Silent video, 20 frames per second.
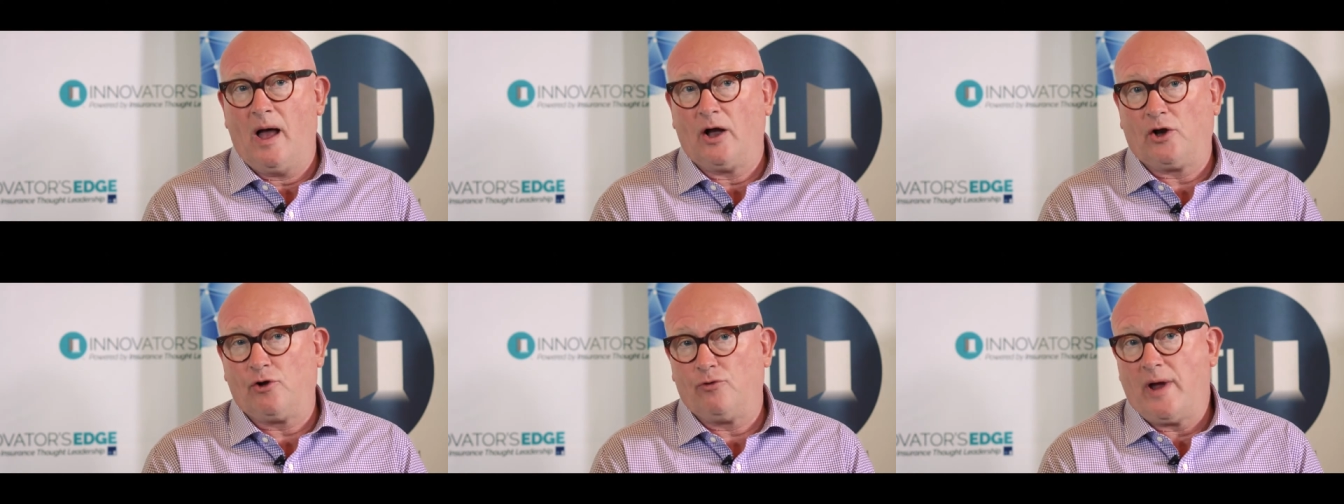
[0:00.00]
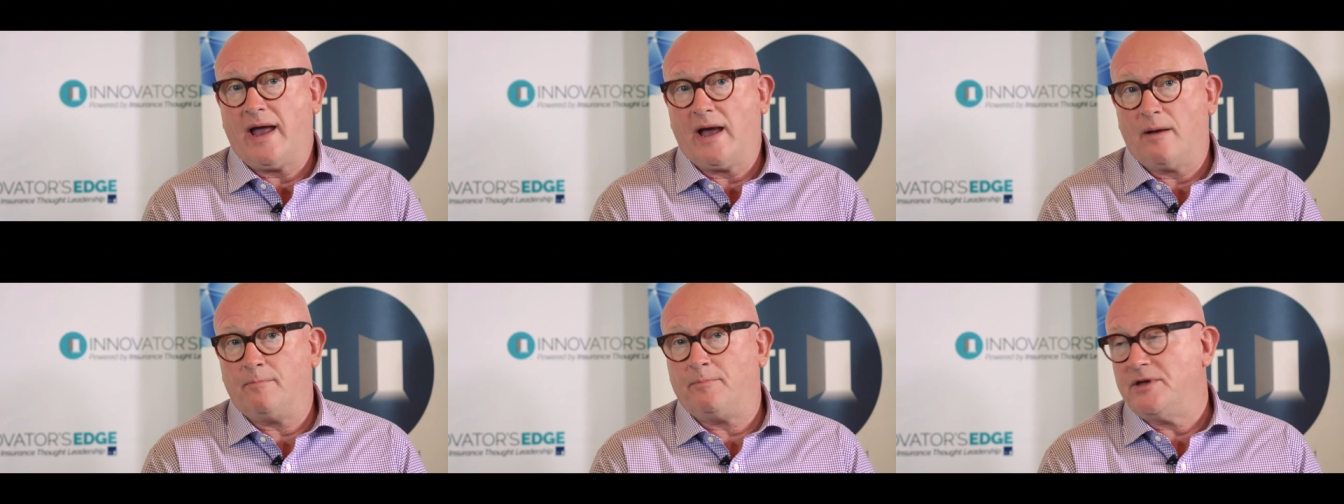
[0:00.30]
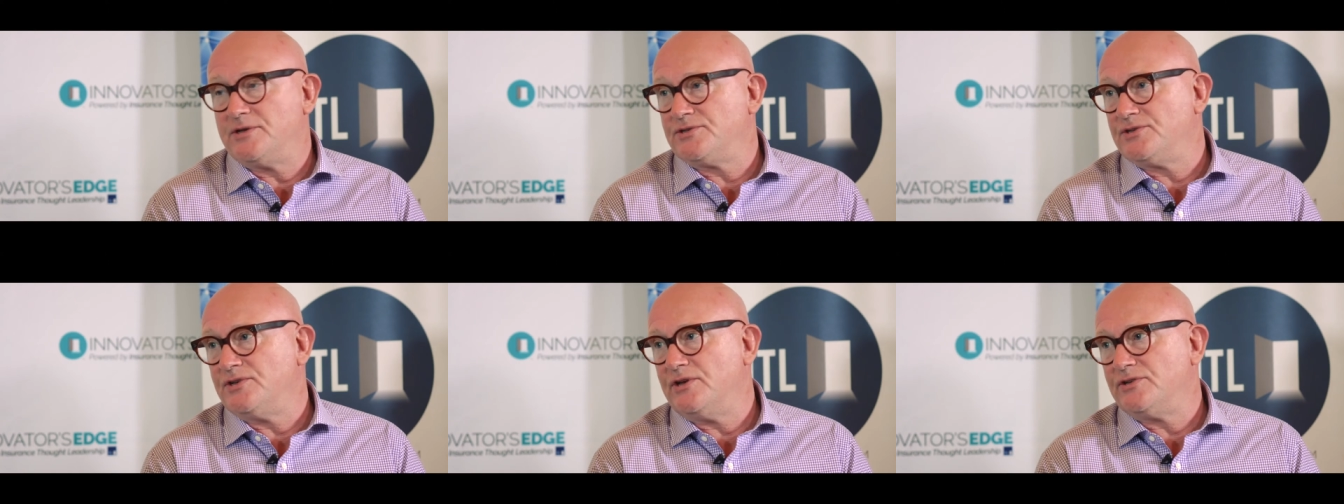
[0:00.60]
create a
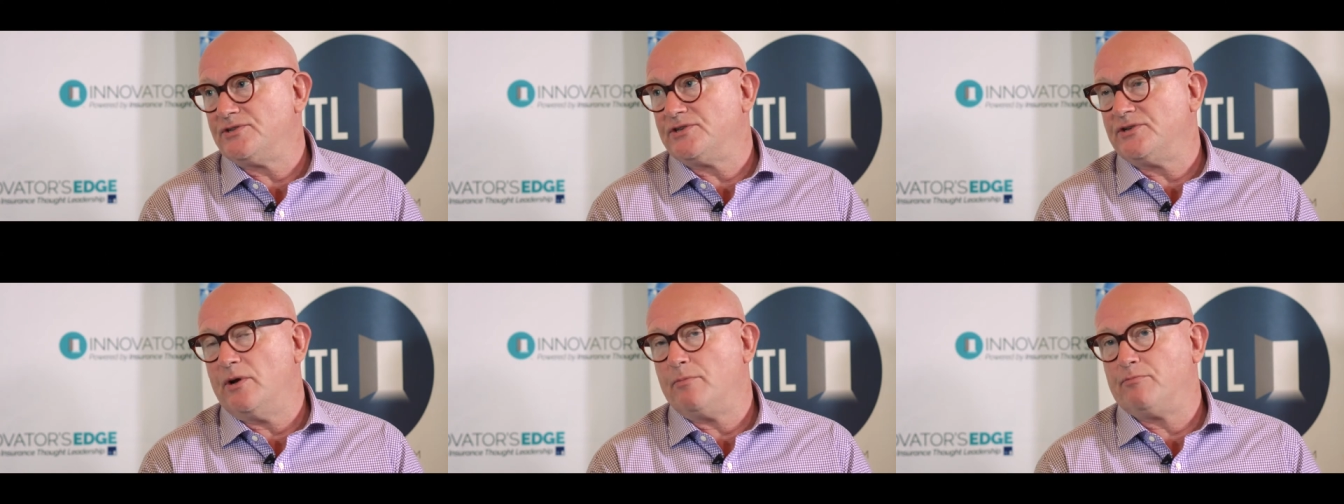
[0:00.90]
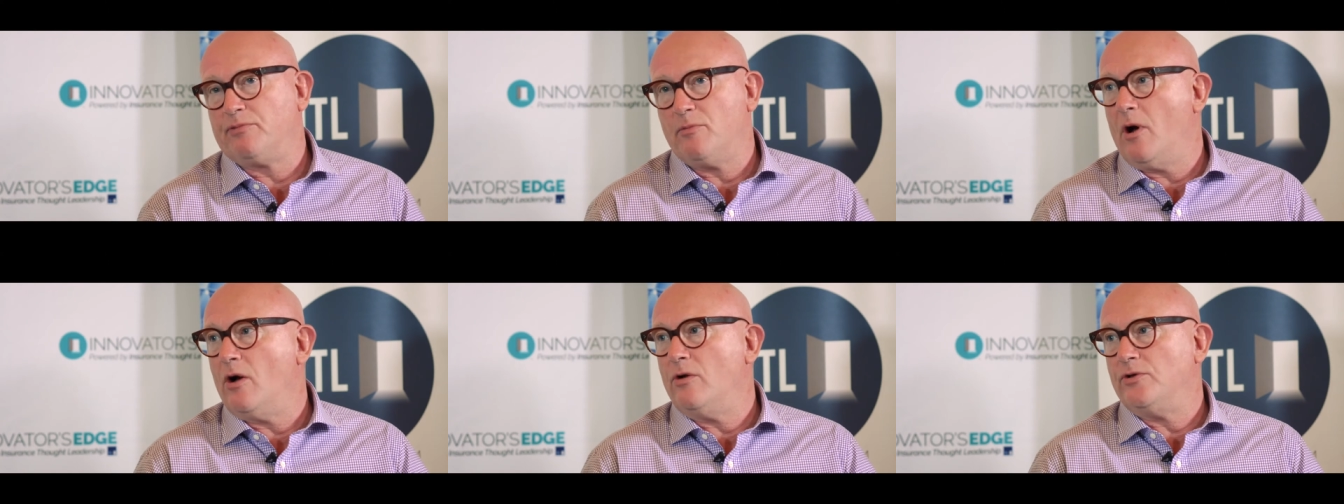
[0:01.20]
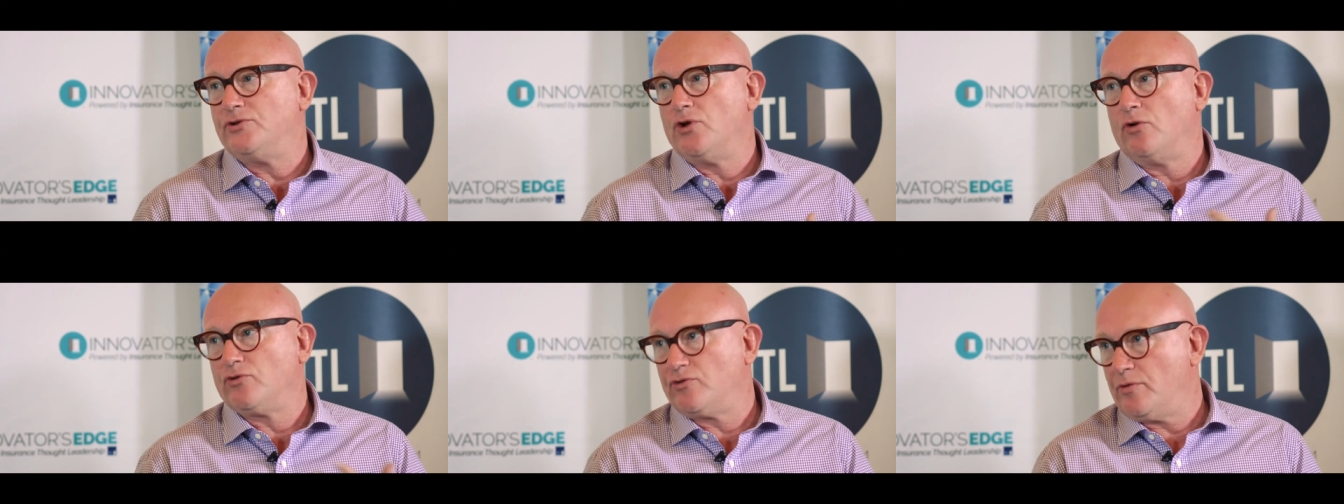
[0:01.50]
business that
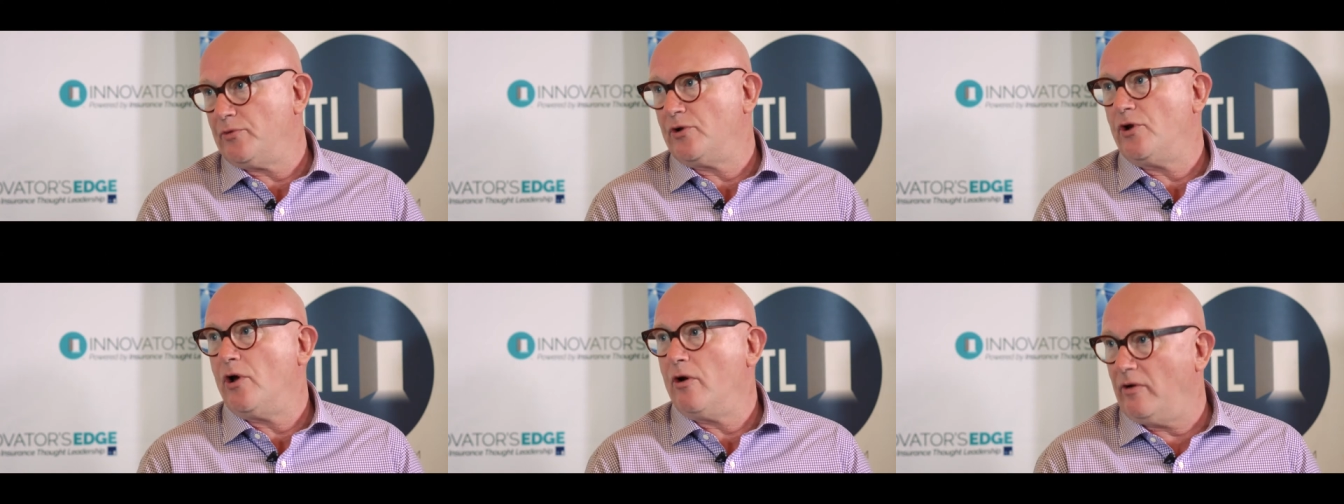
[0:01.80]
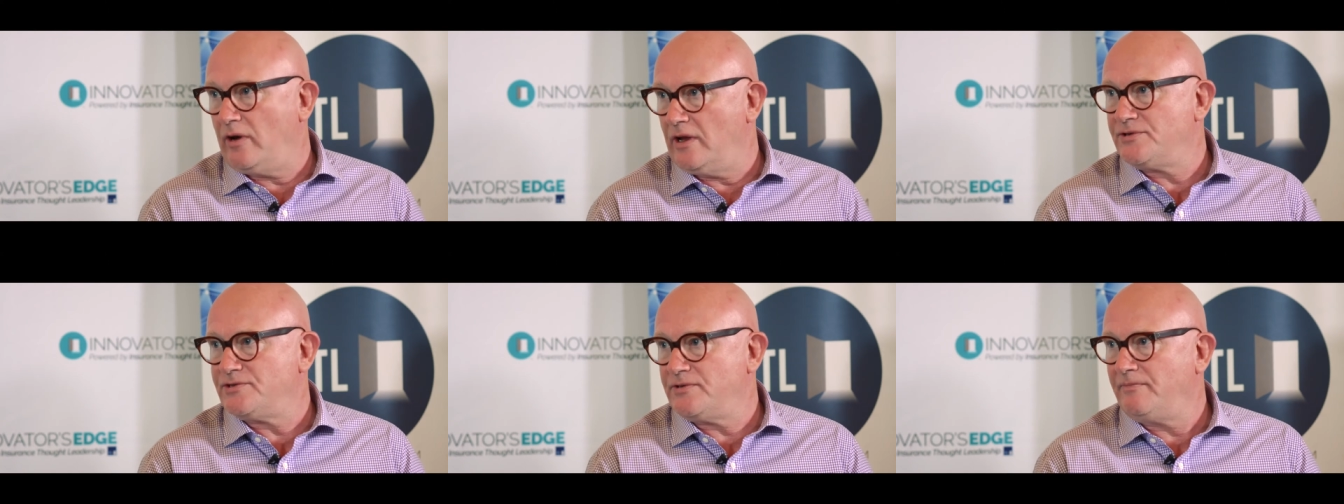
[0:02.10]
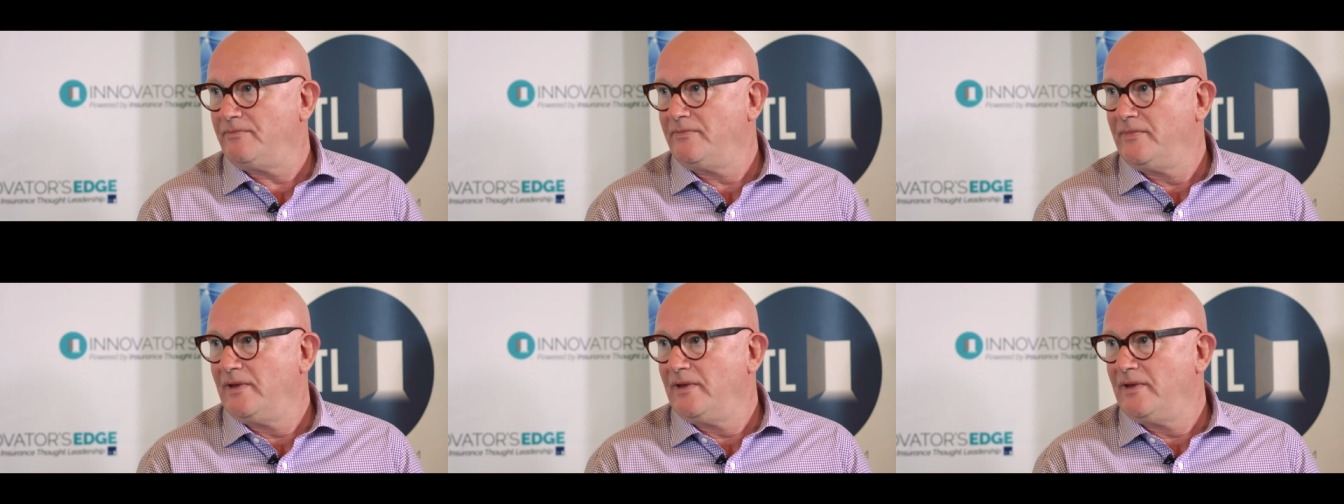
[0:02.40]
promotes entrepreneurialism.